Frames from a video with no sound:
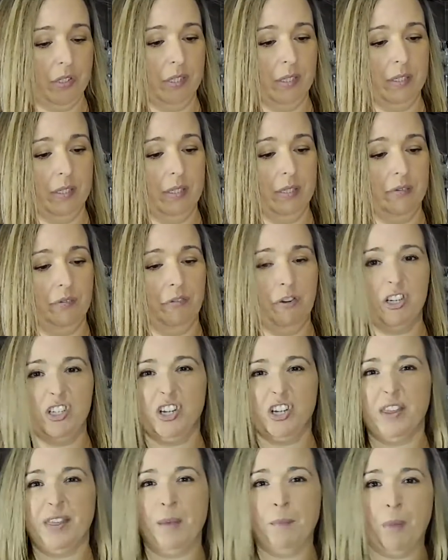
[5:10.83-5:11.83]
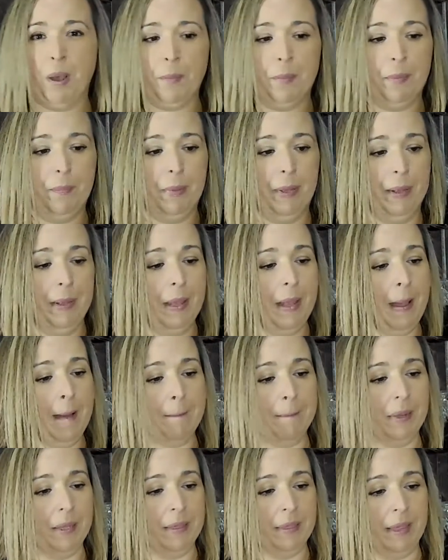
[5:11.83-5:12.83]
to freshen them up a bit.
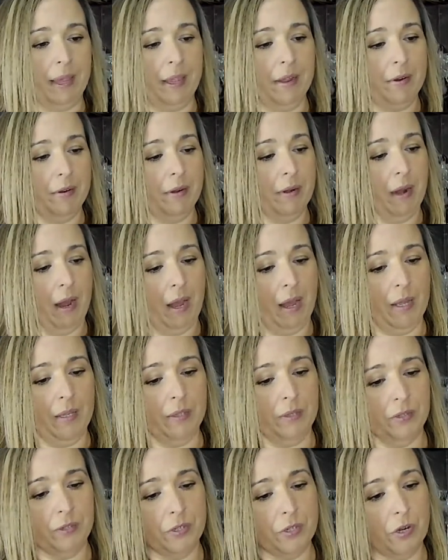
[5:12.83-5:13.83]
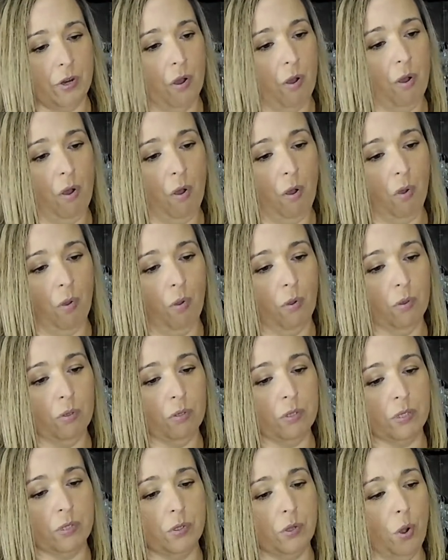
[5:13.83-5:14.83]
But they are not. There's no
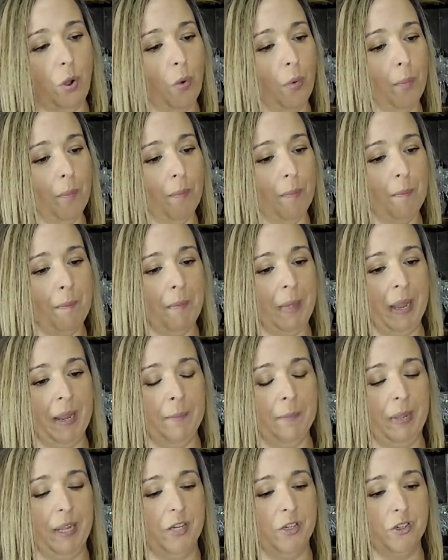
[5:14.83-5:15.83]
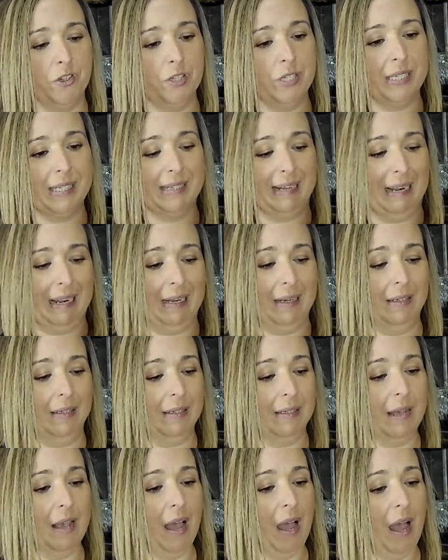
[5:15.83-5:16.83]
holes, no major stains.
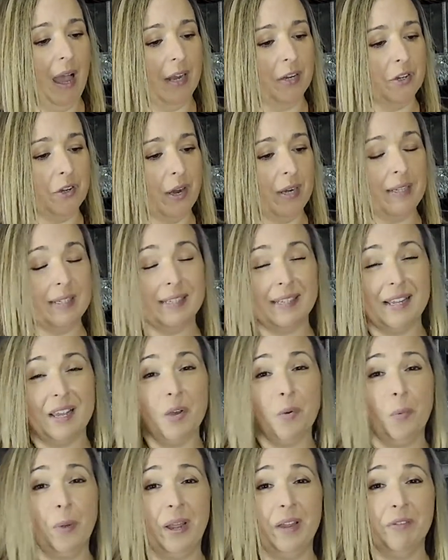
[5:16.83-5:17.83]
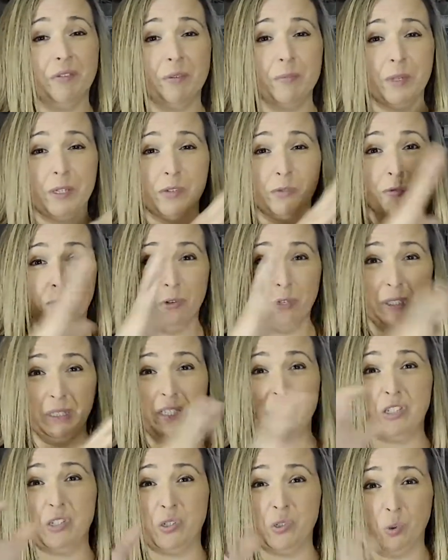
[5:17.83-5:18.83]
I try to stay away from this
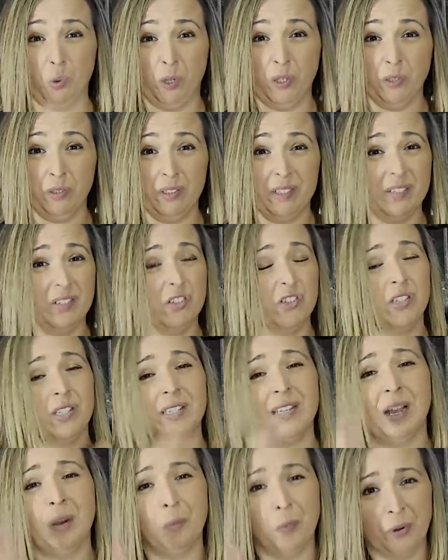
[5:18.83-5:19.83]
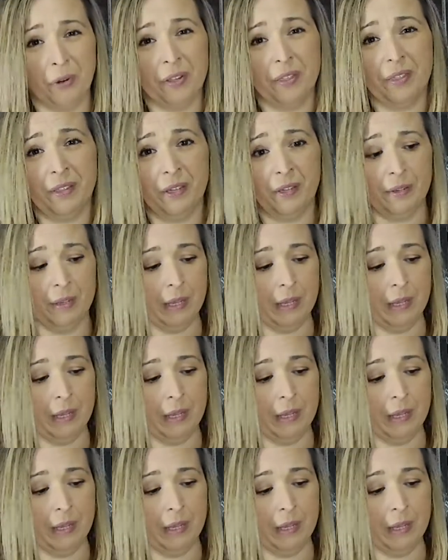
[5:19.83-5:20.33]
really soiled. It's just not worth it.